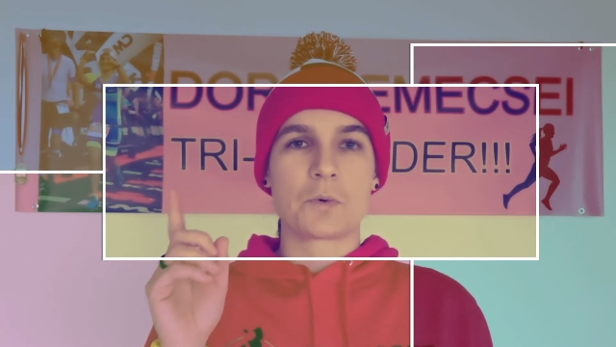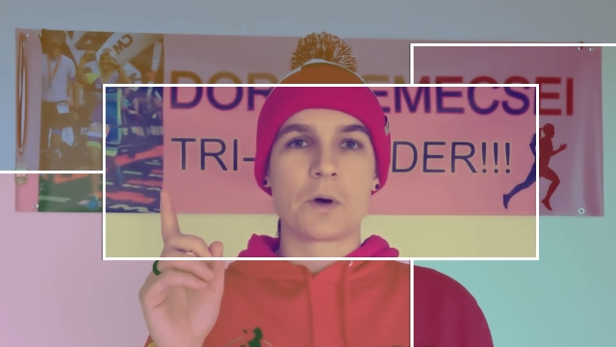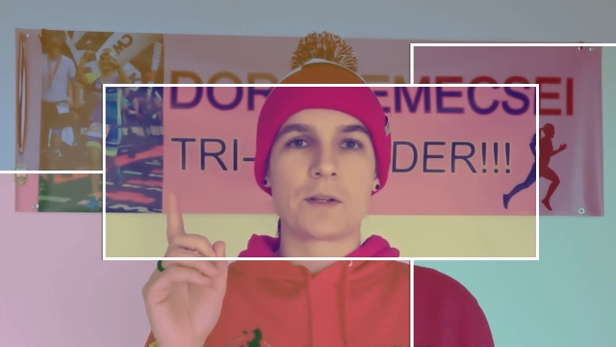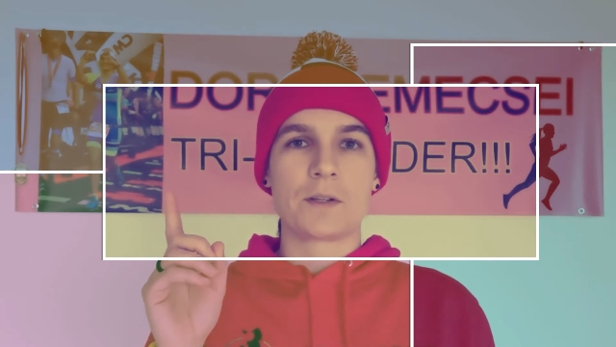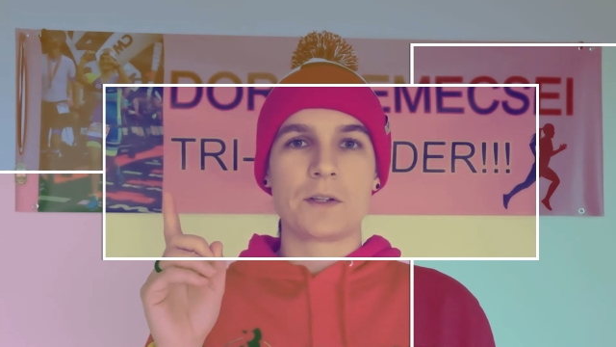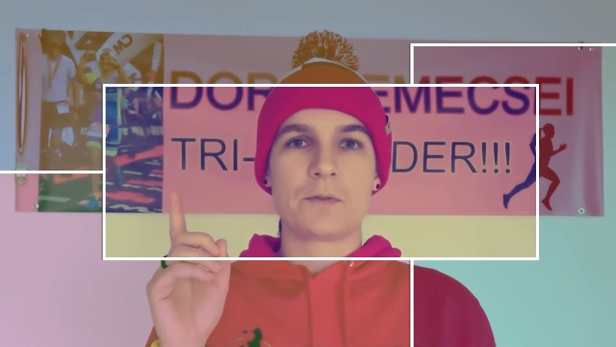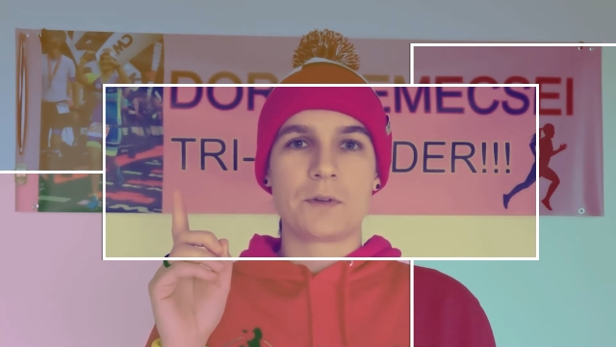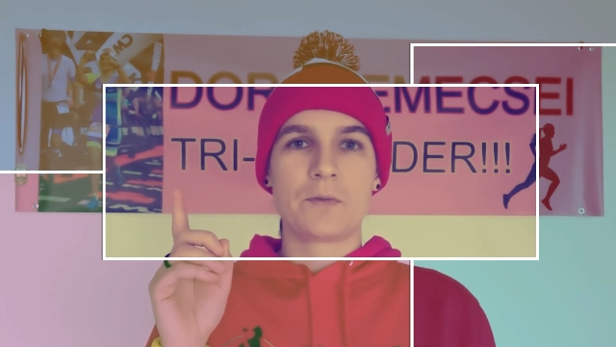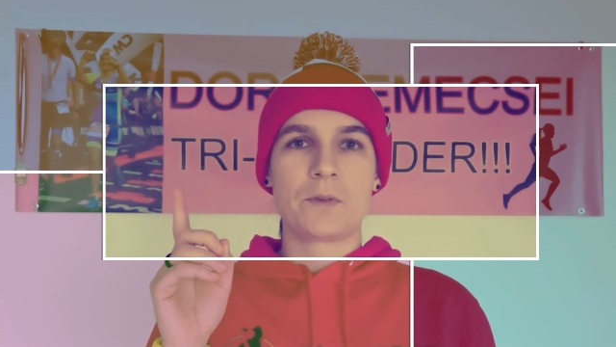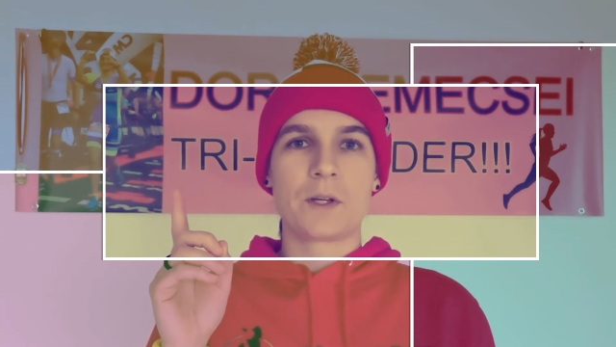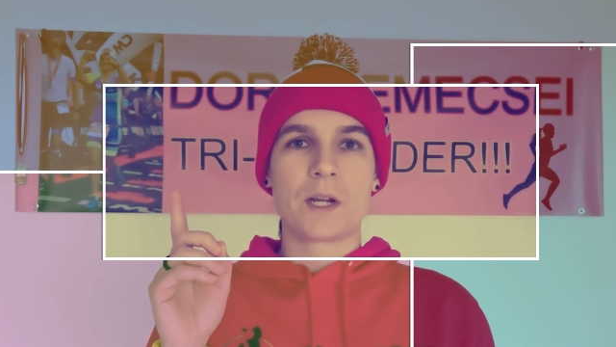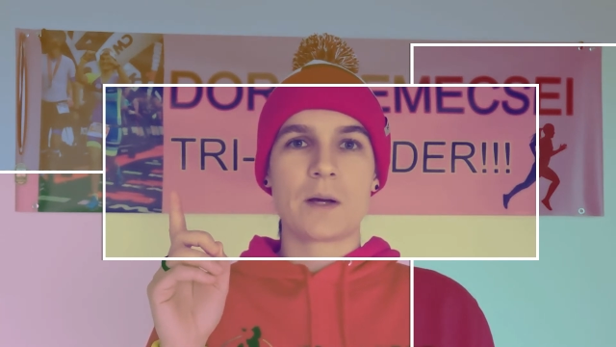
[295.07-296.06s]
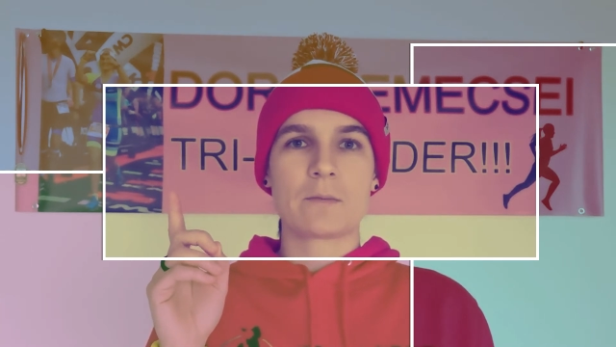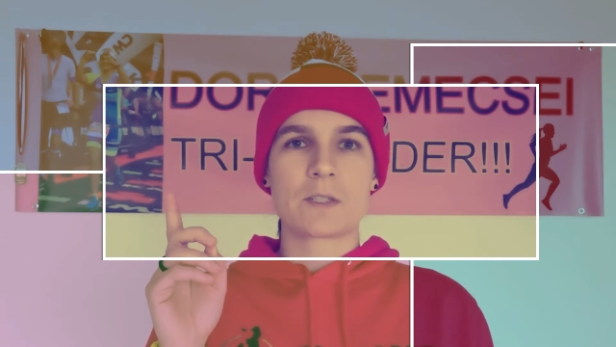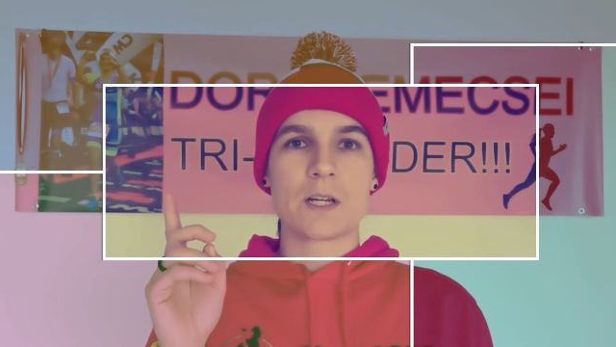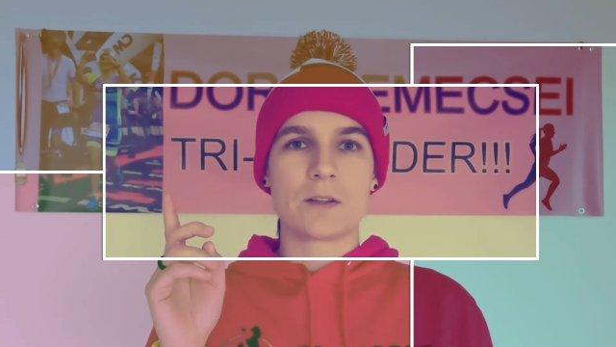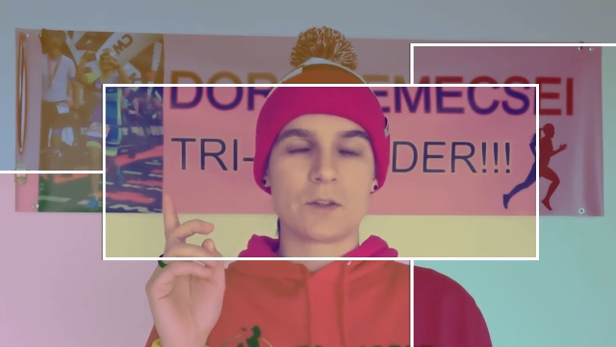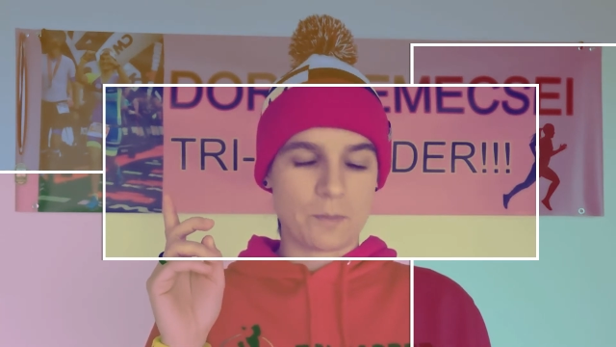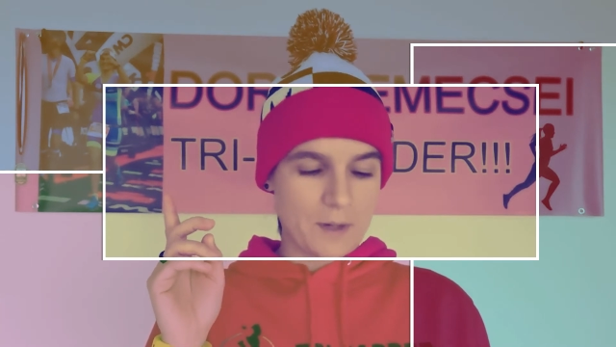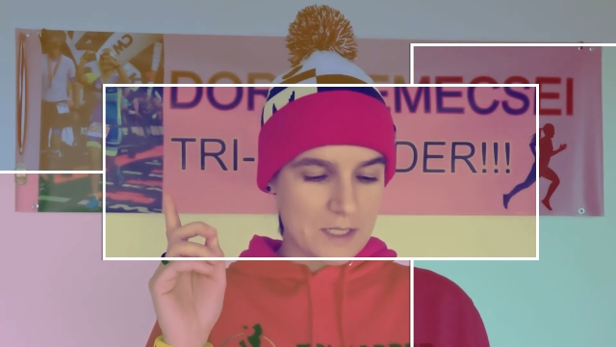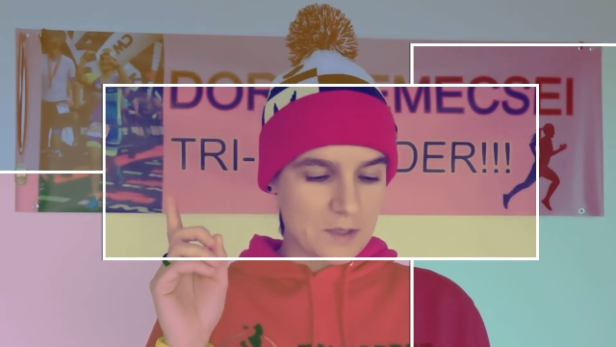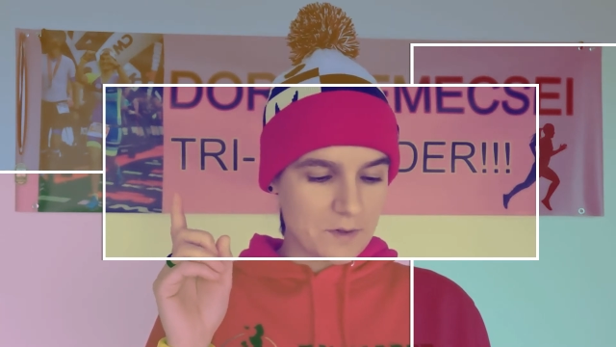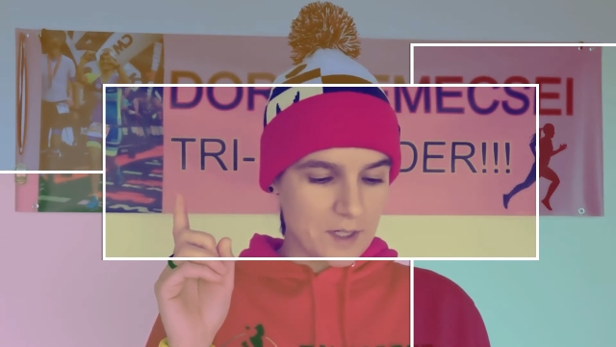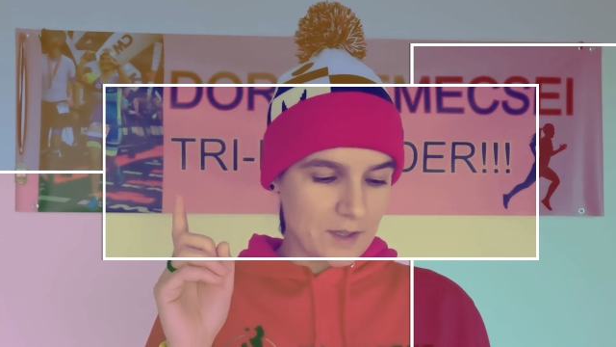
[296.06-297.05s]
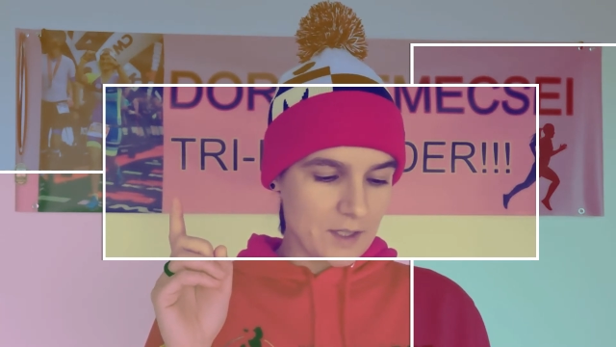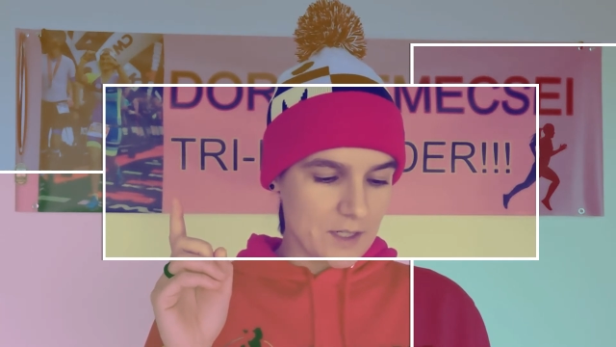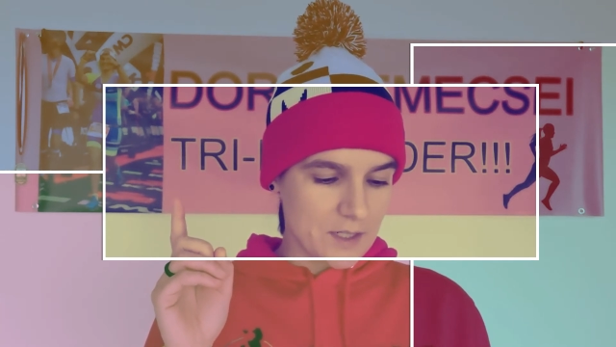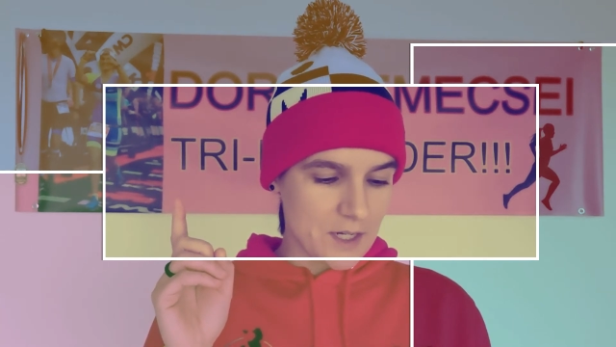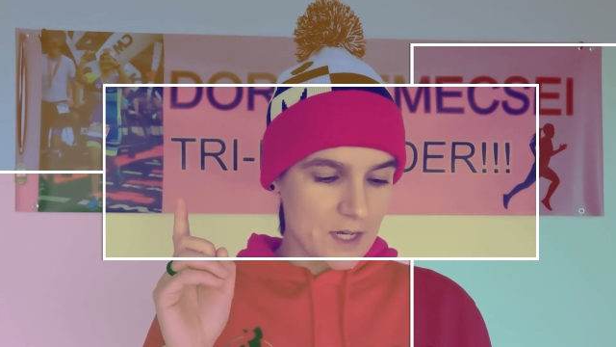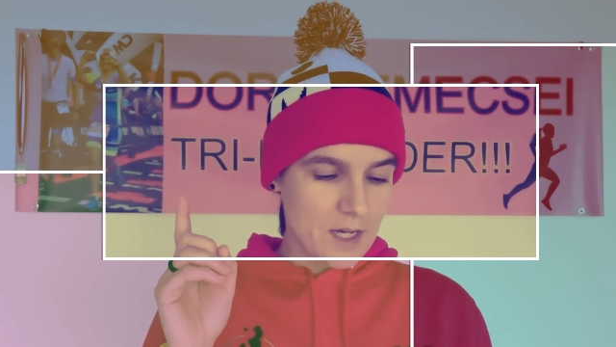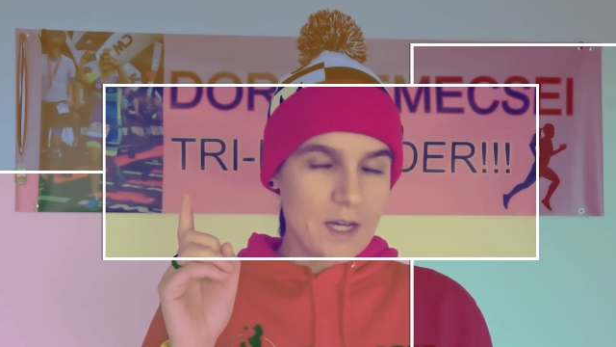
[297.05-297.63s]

250 grams and the men's weight is